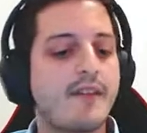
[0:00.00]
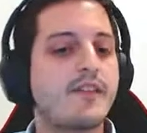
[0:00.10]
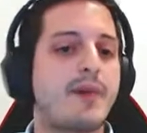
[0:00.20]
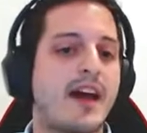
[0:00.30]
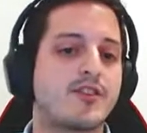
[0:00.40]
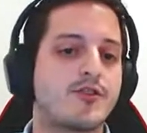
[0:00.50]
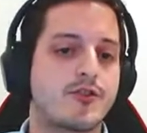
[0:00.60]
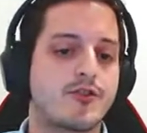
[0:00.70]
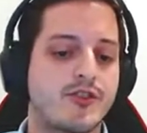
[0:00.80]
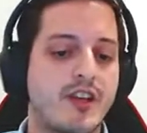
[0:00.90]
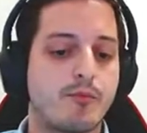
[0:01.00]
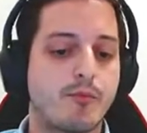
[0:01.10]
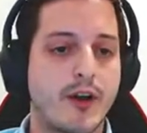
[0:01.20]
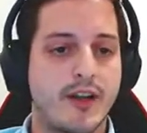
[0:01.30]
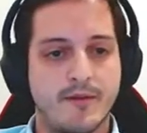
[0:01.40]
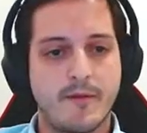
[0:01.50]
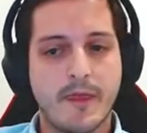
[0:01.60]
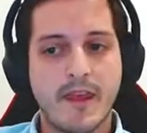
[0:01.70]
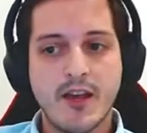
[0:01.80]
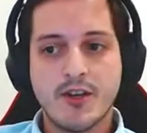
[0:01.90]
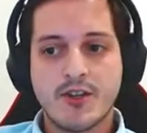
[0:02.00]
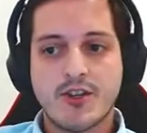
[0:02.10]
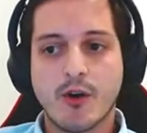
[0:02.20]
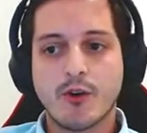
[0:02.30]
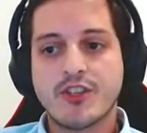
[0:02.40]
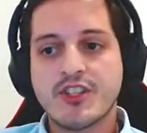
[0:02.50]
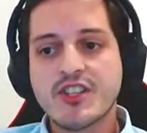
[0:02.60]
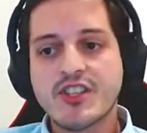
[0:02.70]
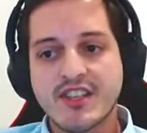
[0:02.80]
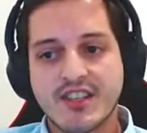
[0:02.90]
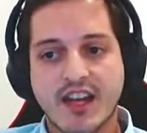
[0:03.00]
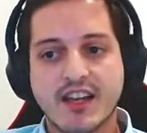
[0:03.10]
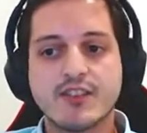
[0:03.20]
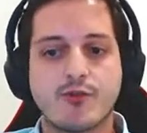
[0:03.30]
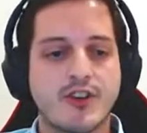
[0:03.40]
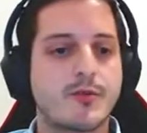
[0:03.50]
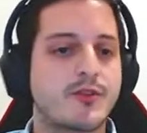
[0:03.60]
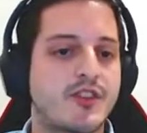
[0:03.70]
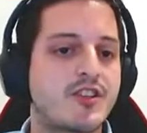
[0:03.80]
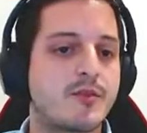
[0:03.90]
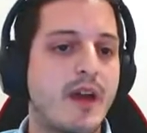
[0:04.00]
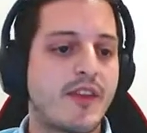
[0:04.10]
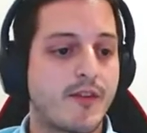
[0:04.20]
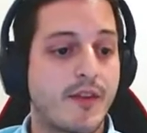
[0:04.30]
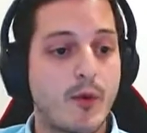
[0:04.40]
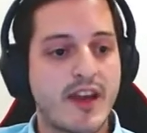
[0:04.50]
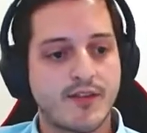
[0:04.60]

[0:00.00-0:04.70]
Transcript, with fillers: have the passenger's name printed. So this is the second transportation method that we